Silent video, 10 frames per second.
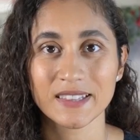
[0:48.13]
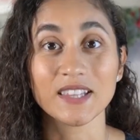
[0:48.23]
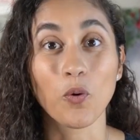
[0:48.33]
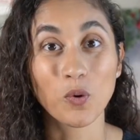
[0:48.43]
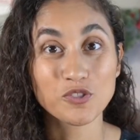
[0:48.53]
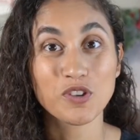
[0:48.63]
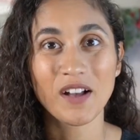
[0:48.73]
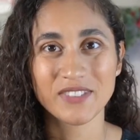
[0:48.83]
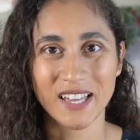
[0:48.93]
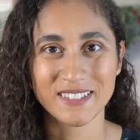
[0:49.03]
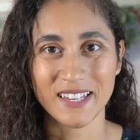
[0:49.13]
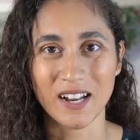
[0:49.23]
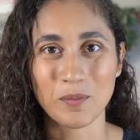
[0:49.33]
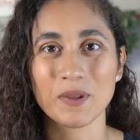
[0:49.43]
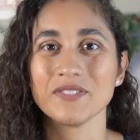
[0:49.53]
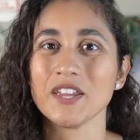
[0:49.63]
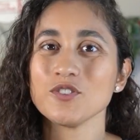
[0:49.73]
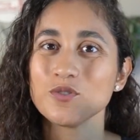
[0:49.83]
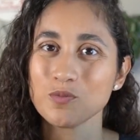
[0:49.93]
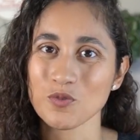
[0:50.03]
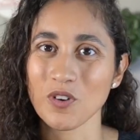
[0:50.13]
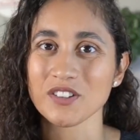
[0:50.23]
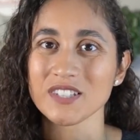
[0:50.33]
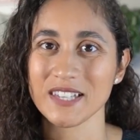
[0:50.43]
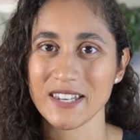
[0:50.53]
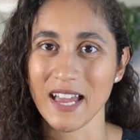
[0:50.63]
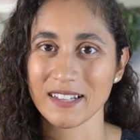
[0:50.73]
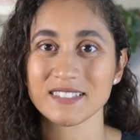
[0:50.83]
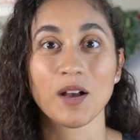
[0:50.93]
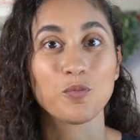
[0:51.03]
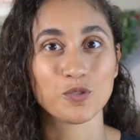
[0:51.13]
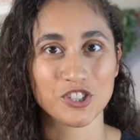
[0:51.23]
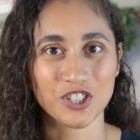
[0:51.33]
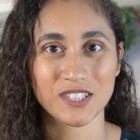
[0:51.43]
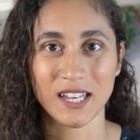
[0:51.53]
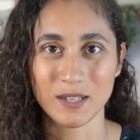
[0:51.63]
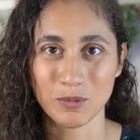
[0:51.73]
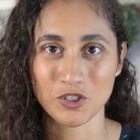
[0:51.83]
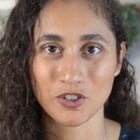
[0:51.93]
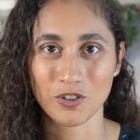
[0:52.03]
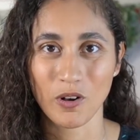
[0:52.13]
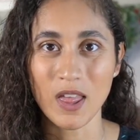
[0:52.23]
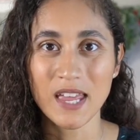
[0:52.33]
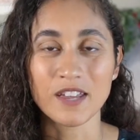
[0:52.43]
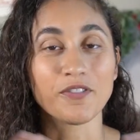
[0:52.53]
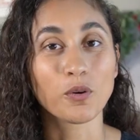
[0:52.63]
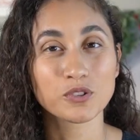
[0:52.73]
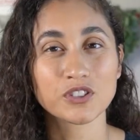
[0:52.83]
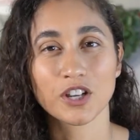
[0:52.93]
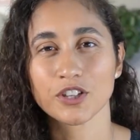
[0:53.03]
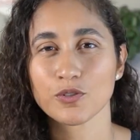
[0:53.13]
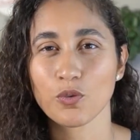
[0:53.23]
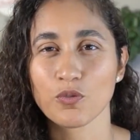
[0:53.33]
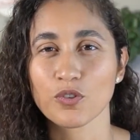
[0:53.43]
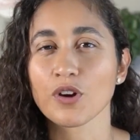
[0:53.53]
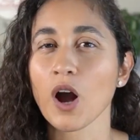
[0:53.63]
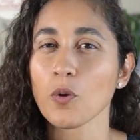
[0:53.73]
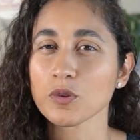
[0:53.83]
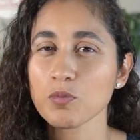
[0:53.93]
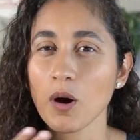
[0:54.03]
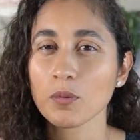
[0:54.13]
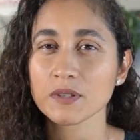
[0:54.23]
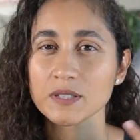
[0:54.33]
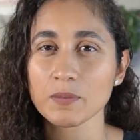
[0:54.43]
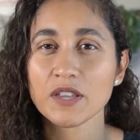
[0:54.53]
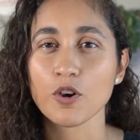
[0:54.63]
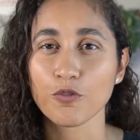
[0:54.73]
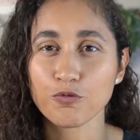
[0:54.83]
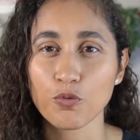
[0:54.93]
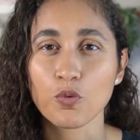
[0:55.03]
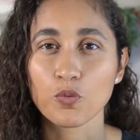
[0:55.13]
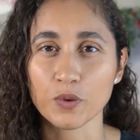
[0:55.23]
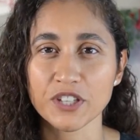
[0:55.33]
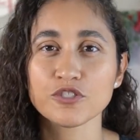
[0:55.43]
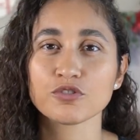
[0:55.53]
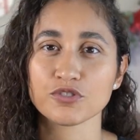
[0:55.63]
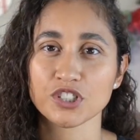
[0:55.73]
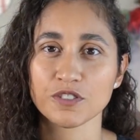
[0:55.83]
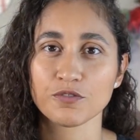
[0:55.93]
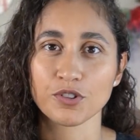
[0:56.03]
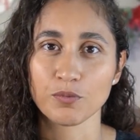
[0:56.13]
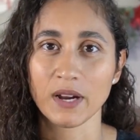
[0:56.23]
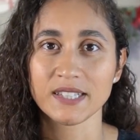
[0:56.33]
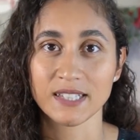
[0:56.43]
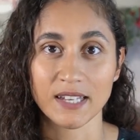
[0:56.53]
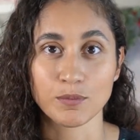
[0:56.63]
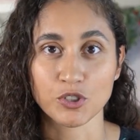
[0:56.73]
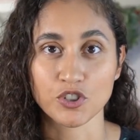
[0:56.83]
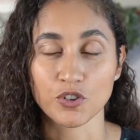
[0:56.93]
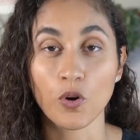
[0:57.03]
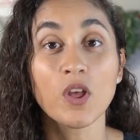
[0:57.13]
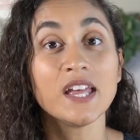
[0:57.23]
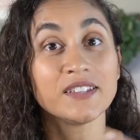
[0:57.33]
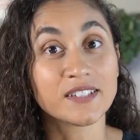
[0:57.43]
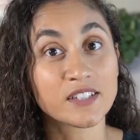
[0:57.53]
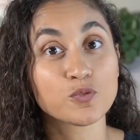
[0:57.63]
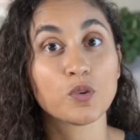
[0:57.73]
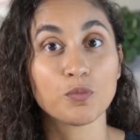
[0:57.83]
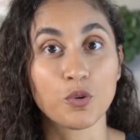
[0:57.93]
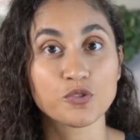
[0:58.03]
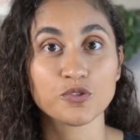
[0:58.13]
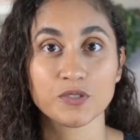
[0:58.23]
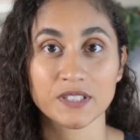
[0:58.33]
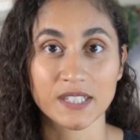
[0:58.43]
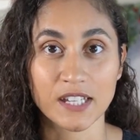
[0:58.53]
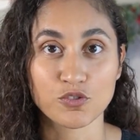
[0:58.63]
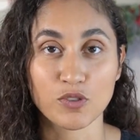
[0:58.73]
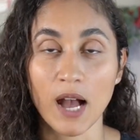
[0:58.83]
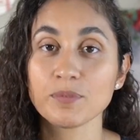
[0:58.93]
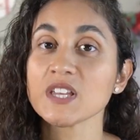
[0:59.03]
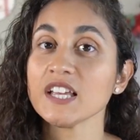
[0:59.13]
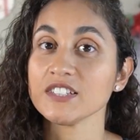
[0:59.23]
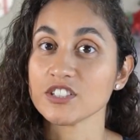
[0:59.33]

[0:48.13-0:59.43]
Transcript: Now, once you have that set up, then you move on to the next step, which is study material. If I was starting over, I would probably spend a full week searching for the right study material. This is where most students get trapped.